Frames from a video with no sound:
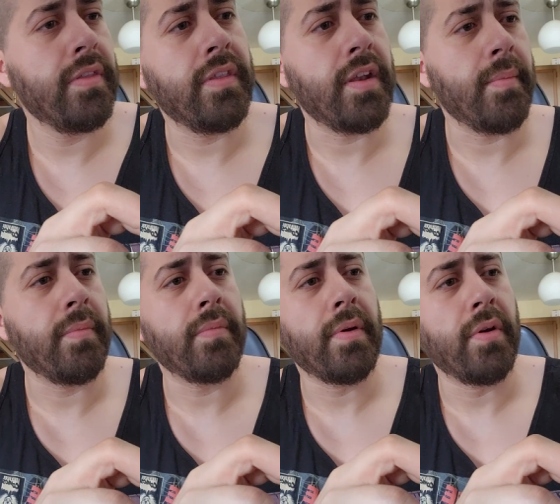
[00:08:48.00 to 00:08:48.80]
And then I'm,
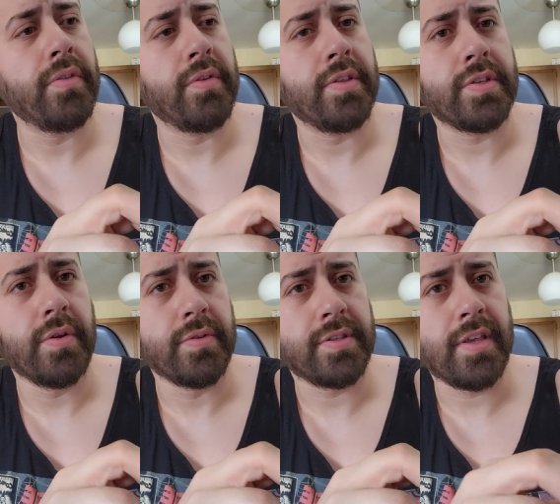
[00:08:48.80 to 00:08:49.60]
I'm going through this
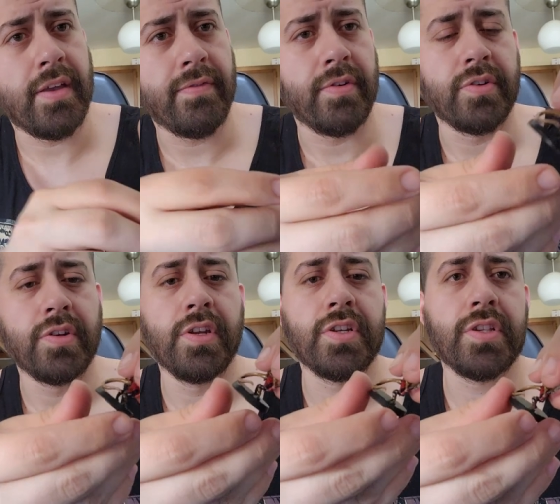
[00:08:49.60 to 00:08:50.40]
whole set for
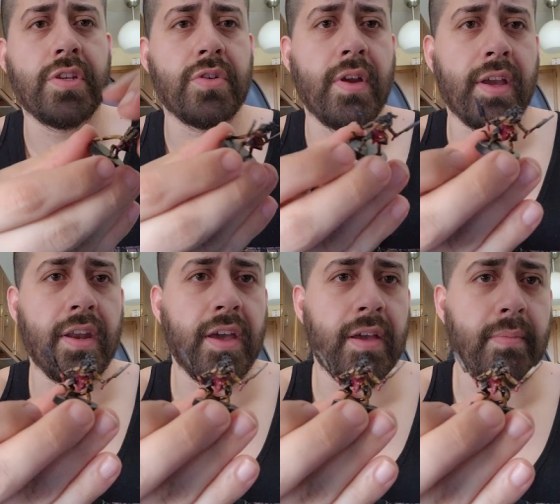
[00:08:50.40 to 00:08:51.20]
Dungeons and
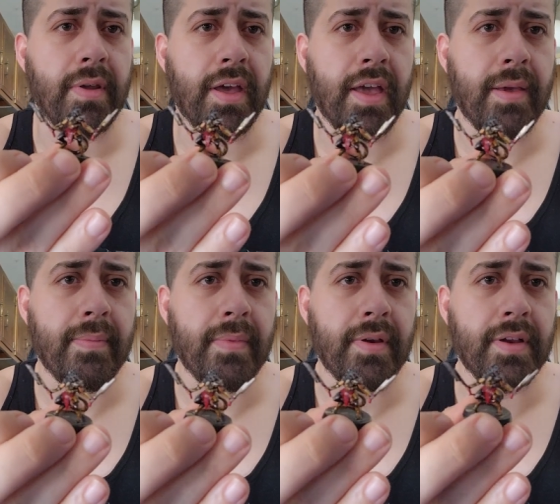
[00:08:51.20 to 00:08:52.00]
Drakkenheim, but I am
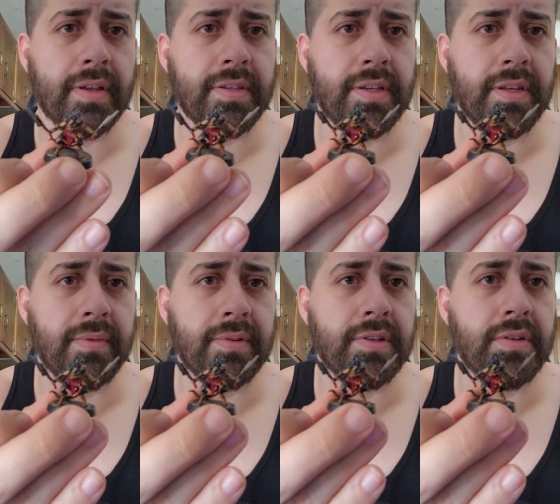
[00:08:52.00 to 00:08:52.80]

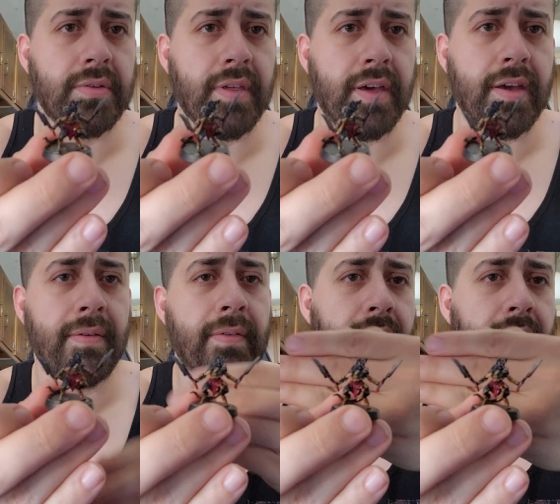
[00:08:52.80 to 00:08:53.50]
continuing to do that.